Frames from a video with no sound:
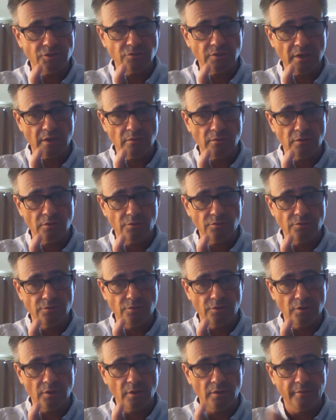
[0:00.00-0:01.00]
you download
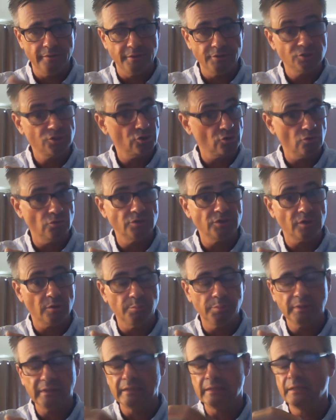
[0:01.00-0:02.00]
and that you're going to
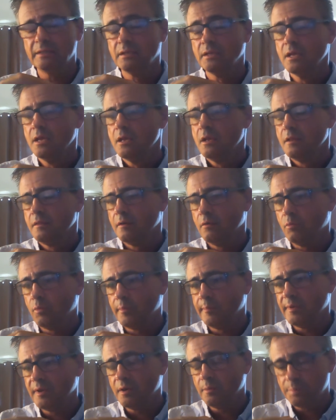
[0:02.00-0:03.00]
complete, there would
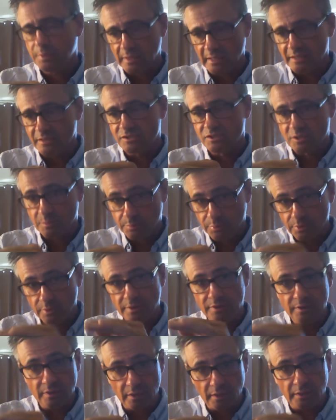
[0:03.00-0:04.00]
be a place to
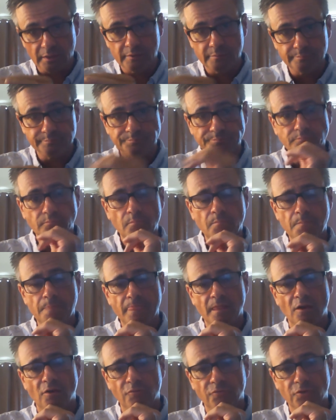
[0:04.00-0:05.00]
put
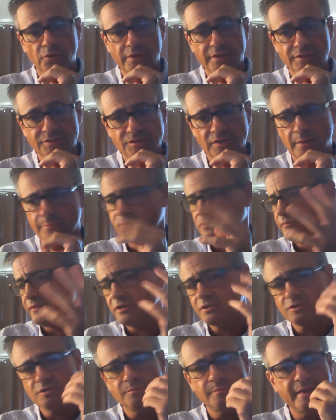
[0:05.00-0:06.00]
helpful hints
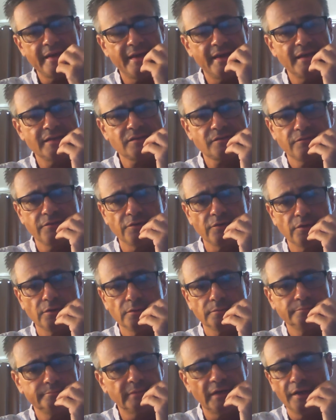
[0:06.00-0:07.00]
observations. It may ask for
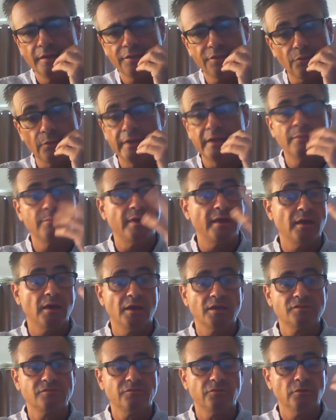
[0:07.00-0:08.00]
3, it may
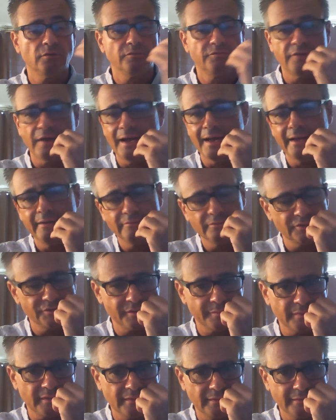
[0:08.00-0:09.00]
ask for 5 or
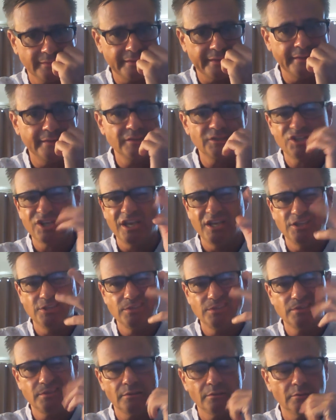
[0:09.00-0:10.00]
something like that. It
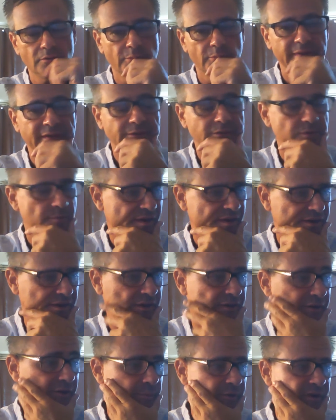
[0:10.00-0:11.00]
changes a little bit depending
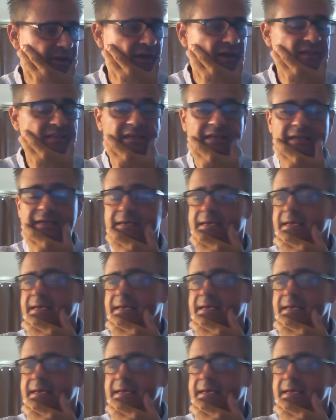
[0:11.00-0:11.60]
on how many I did.